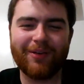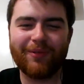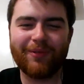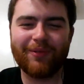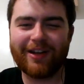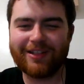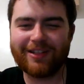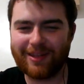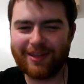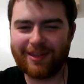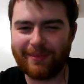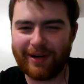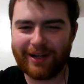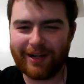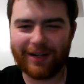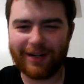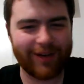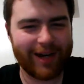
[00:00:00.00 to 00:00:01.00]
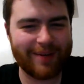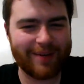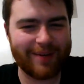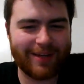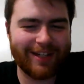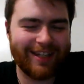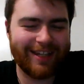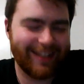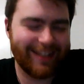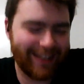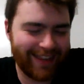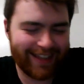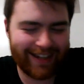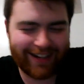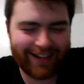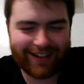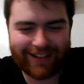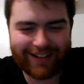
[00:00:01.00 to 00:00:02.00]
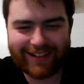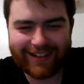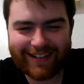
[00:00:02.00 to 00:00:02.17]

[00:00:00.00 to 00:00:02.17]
why is the bunny rabbit there?